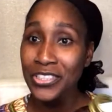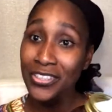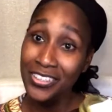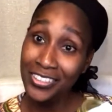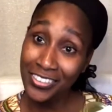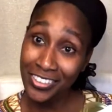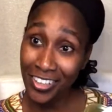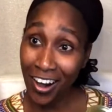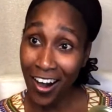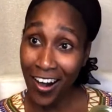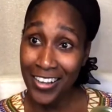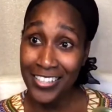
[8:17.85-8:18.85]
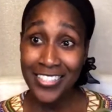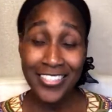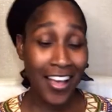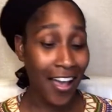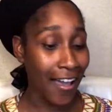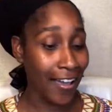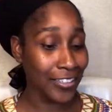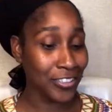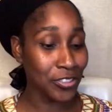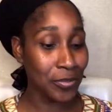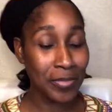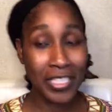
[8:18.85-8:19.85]
little jars
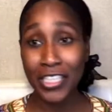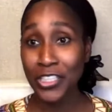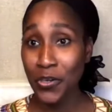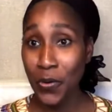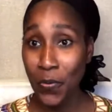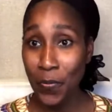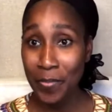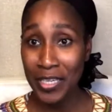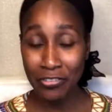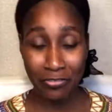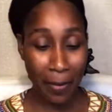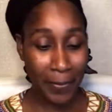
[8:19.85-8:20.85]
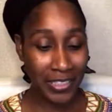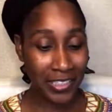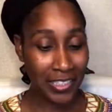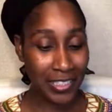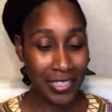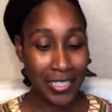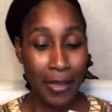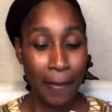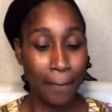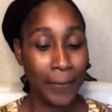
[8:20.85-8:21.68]
and you're making your homemade remedies,